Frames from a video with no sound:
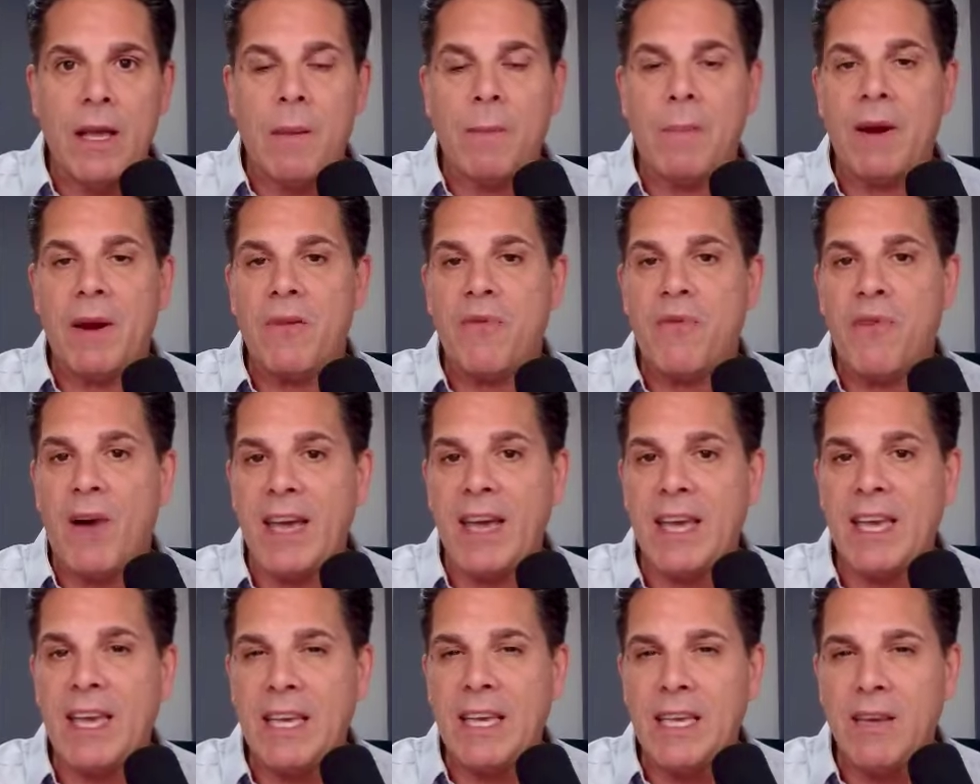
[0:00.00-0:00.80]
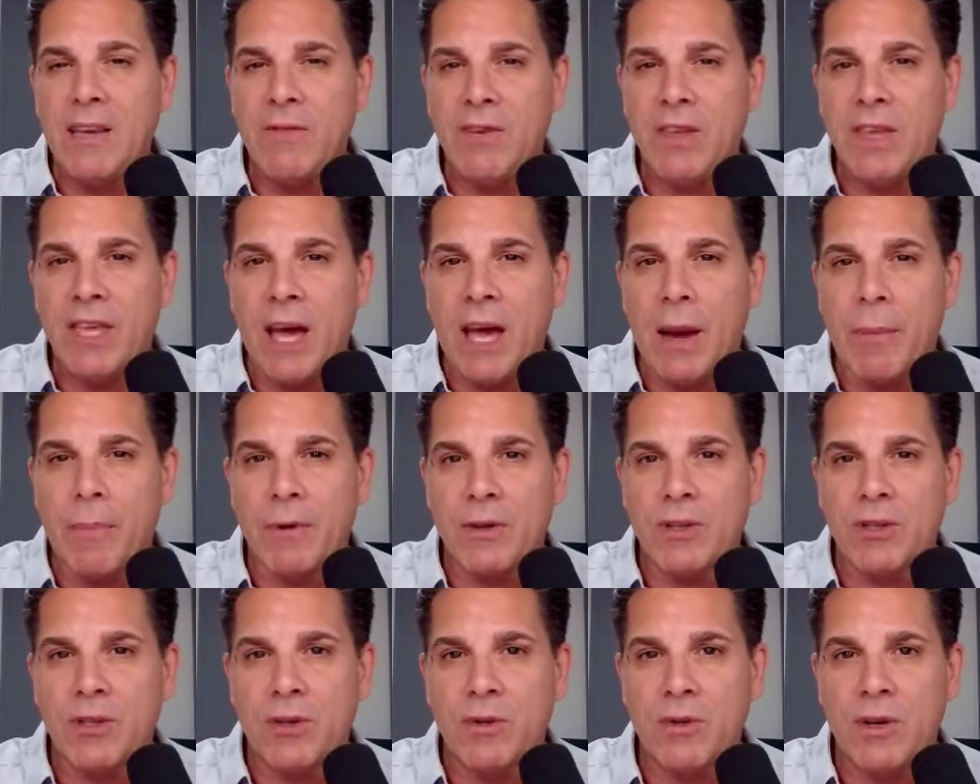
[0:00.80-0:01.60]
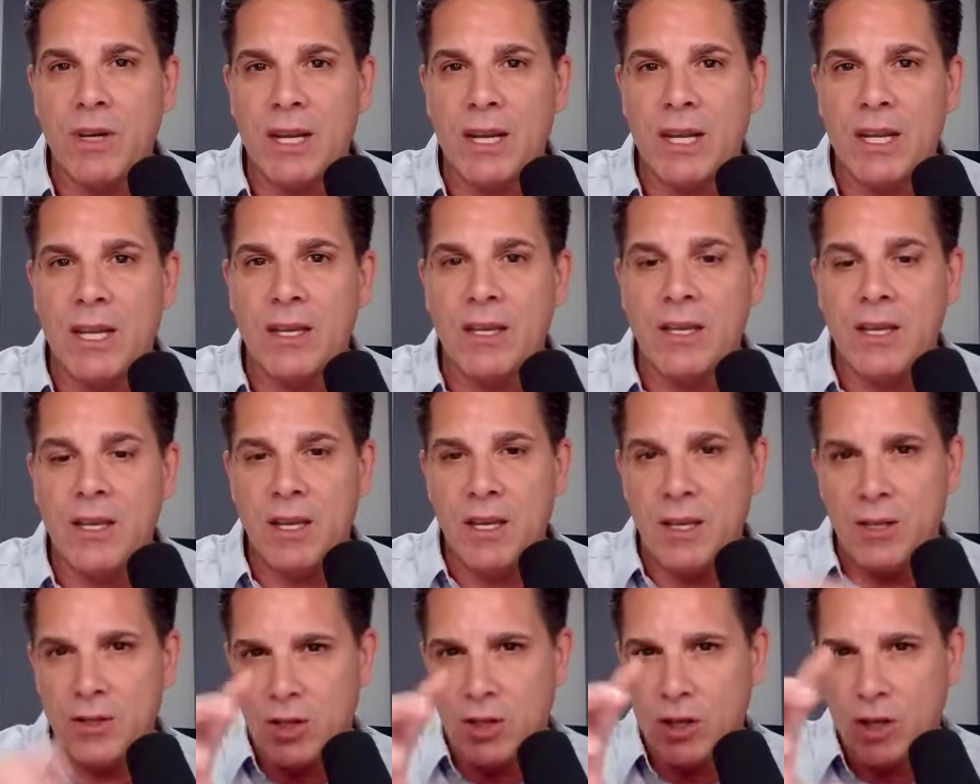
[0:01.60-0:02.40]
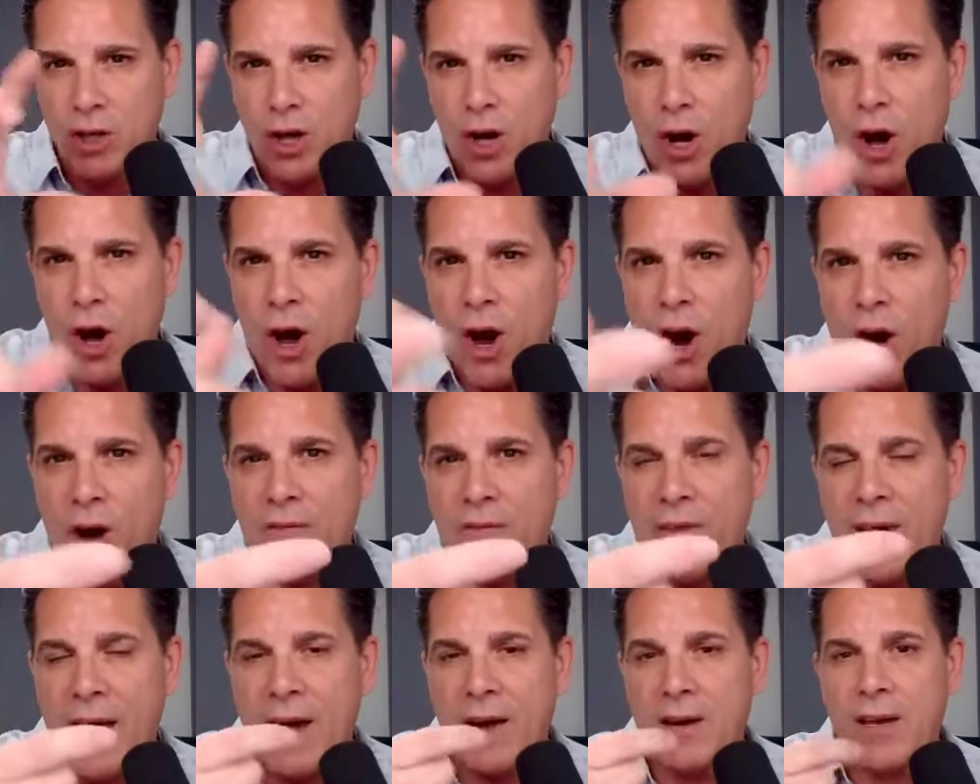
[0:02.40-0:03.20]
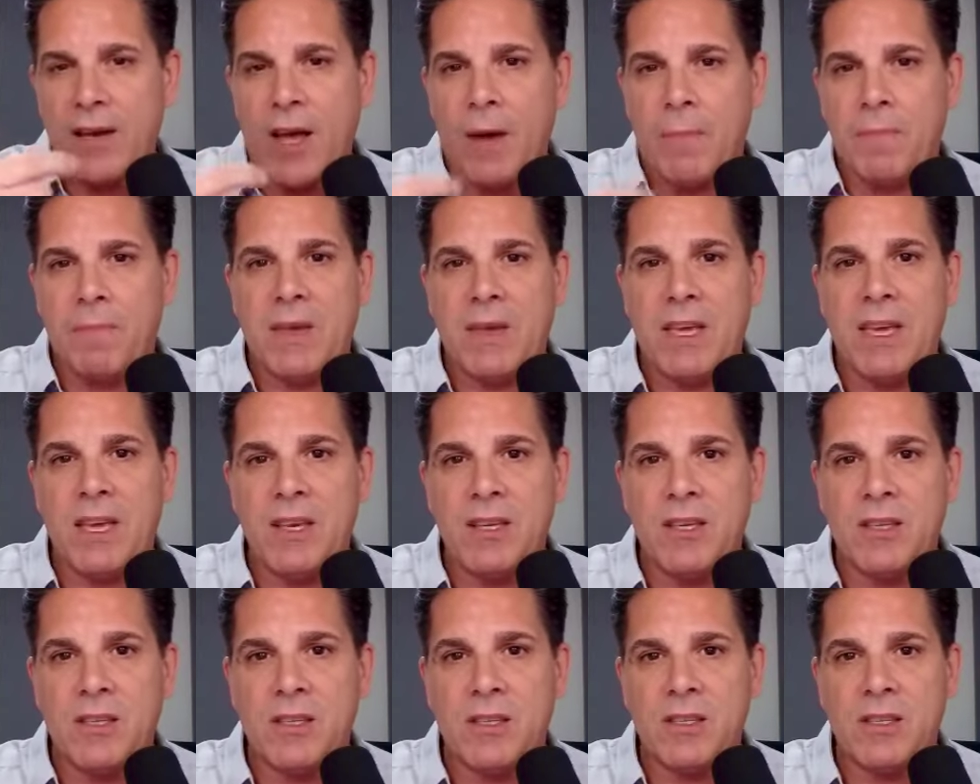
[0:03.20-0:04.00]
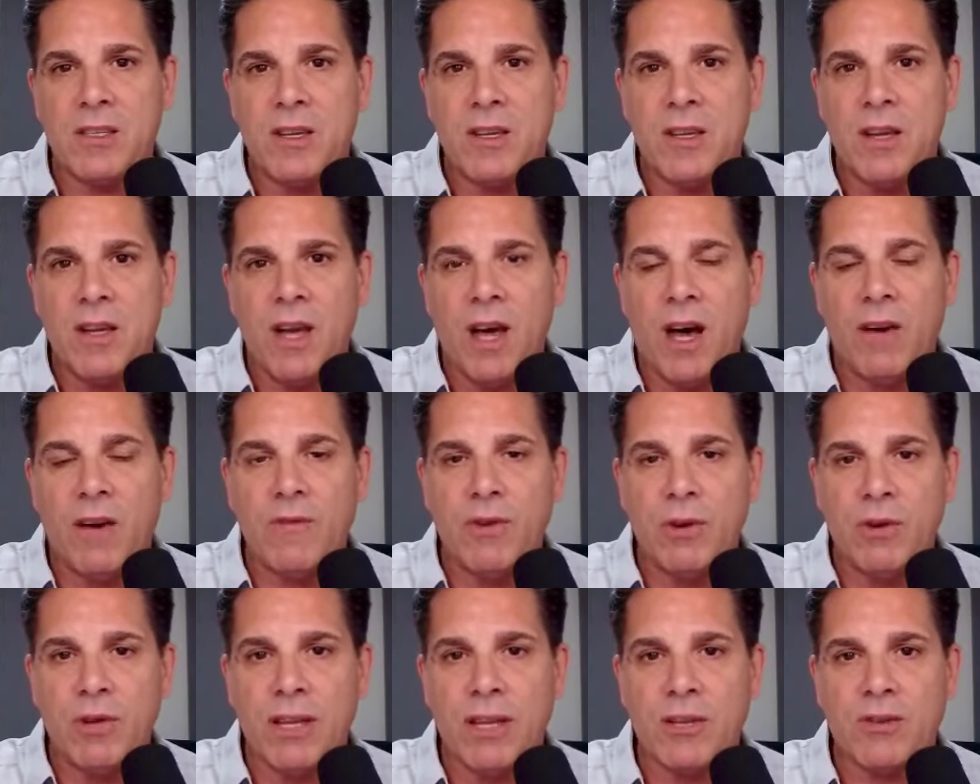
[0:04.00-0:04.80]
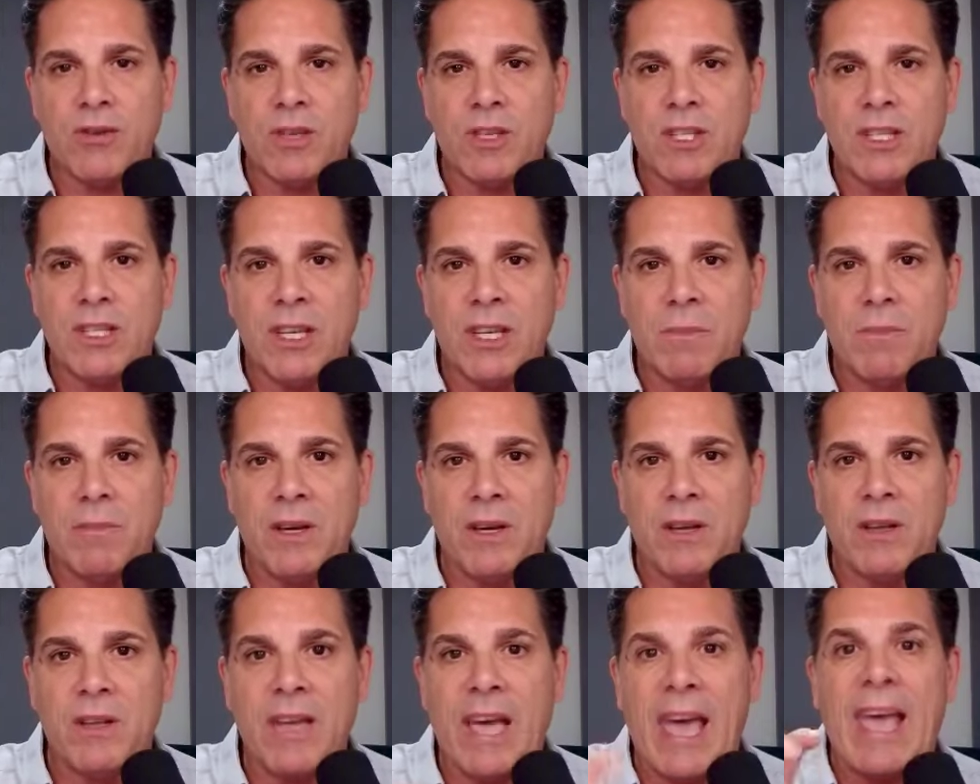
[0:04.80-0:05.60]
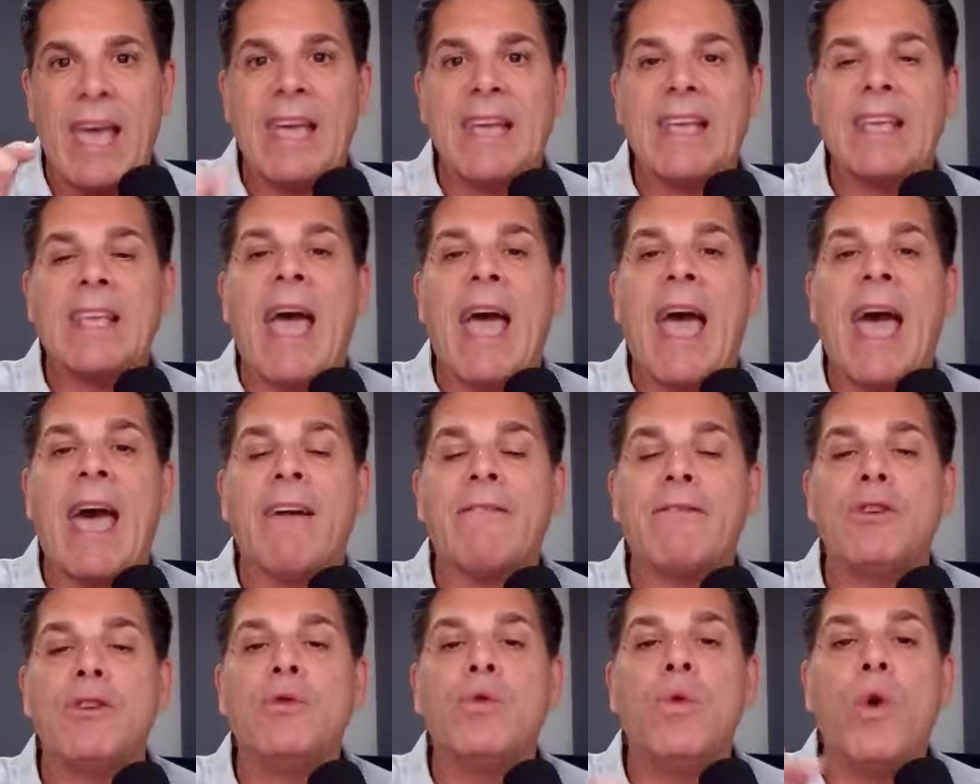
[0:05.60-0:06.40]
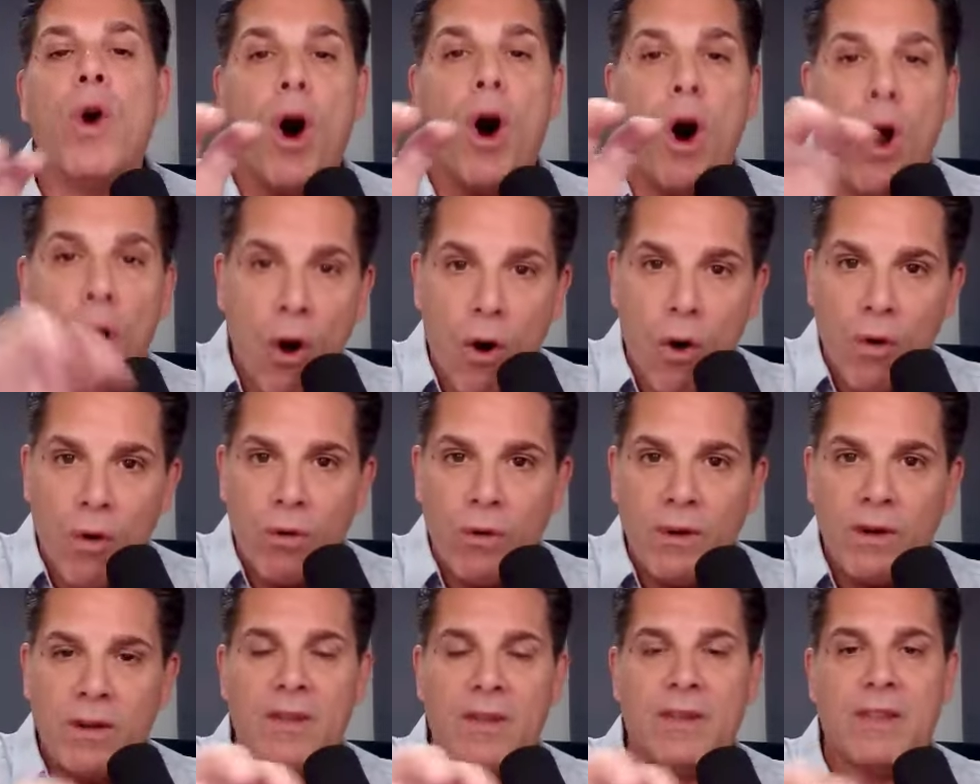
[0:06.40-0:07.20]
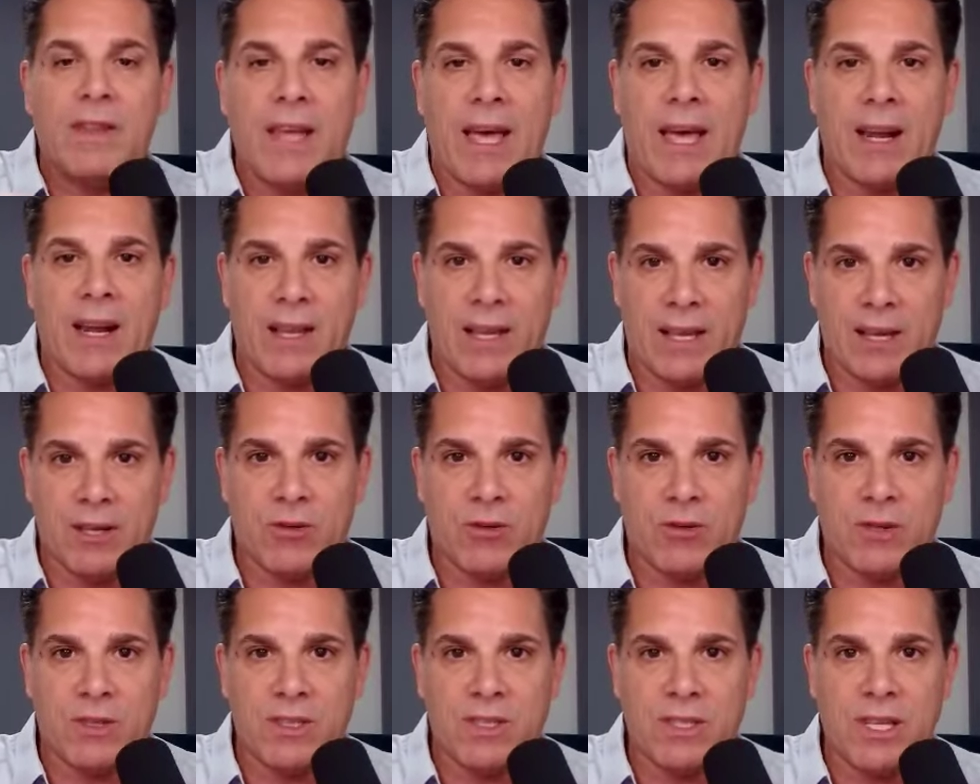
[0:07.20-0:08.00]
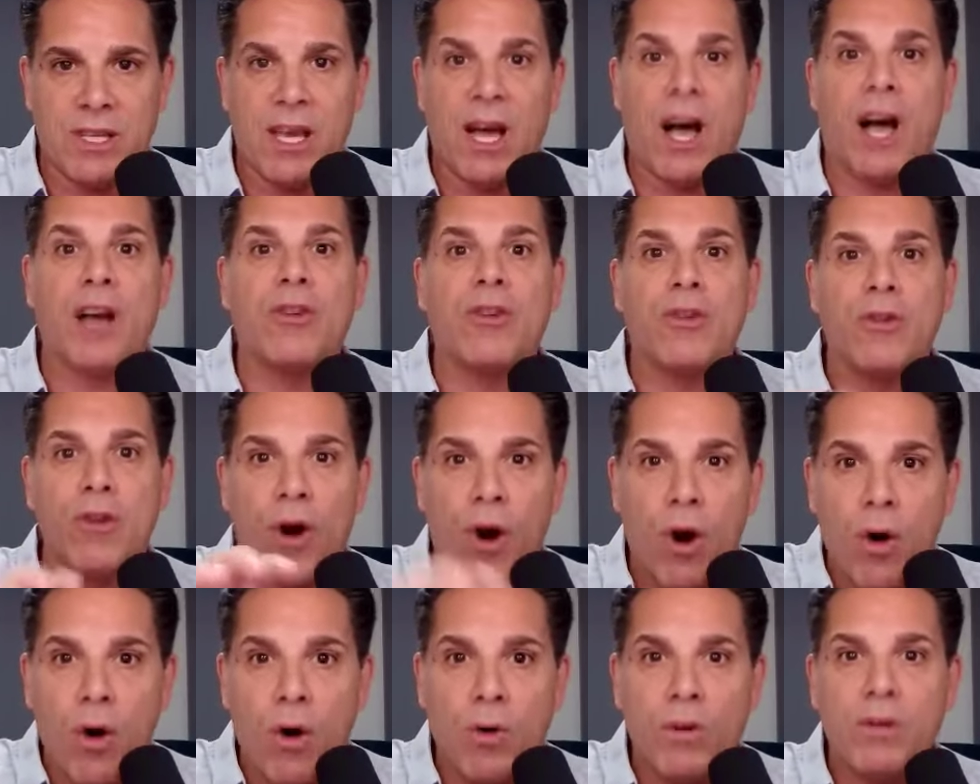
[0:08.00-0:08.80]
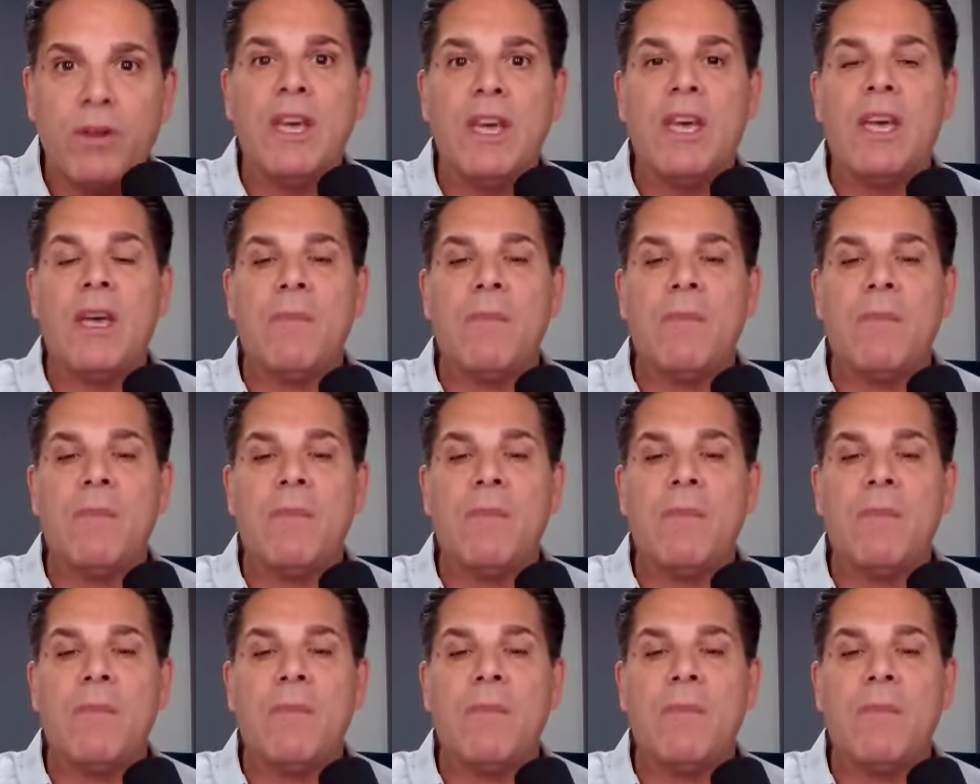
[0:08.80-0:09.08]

But if I can give you the opportunity to carve out a piece of your electricity bill and have you own that electricity on your own,